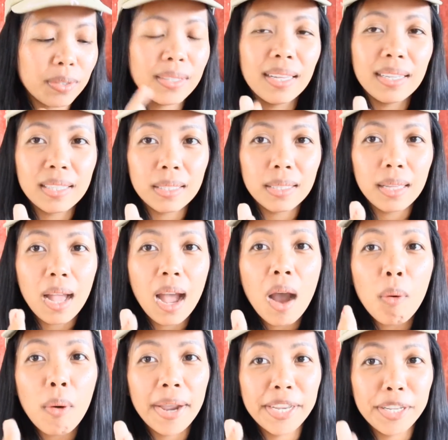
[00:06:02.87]
because that's
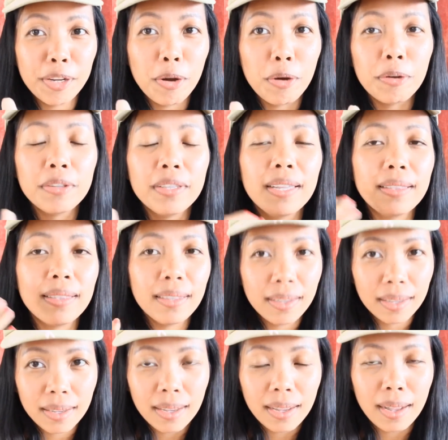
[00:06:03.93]
how I know that
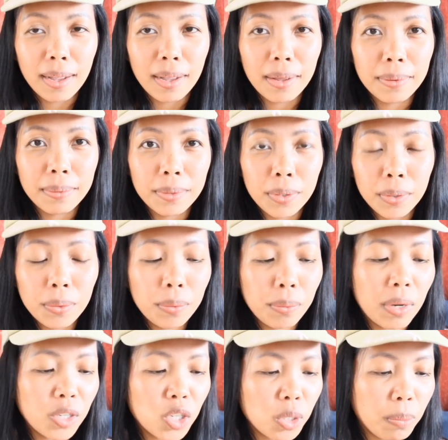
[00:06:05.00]
you
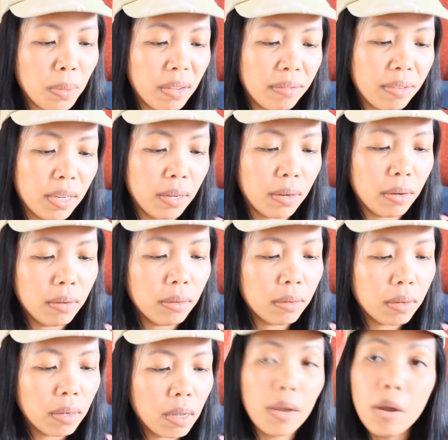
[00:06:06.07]
watch my video.
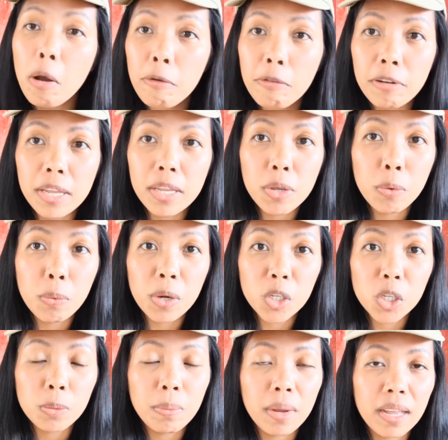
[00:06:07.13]
Hopefully you
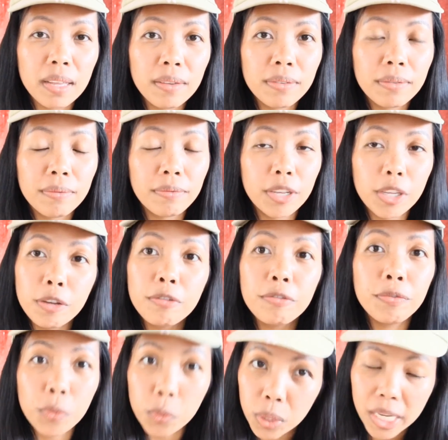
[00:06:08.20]
watch my video
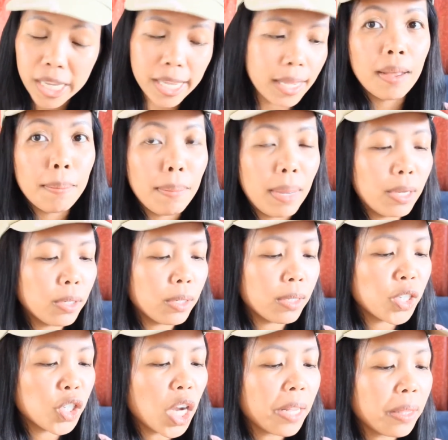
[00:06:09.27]
fully. Man,
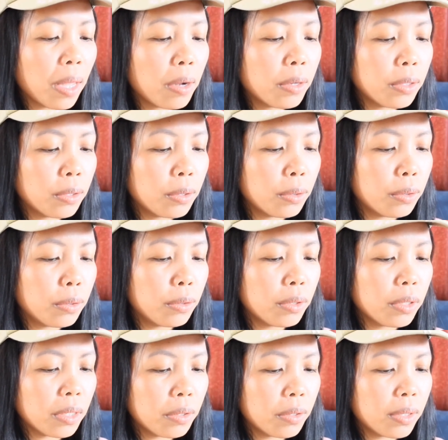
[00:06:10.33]
shout out
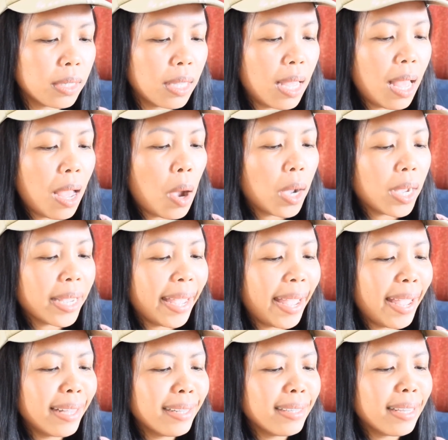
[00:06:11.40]
to, because
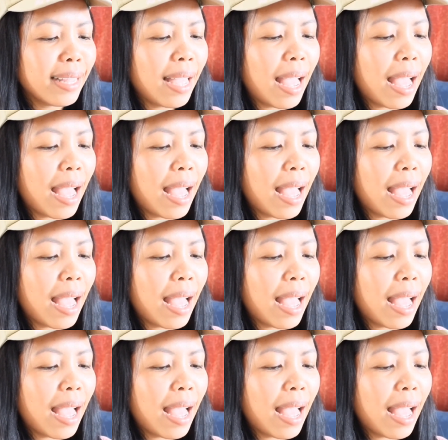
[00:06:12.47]
Ken,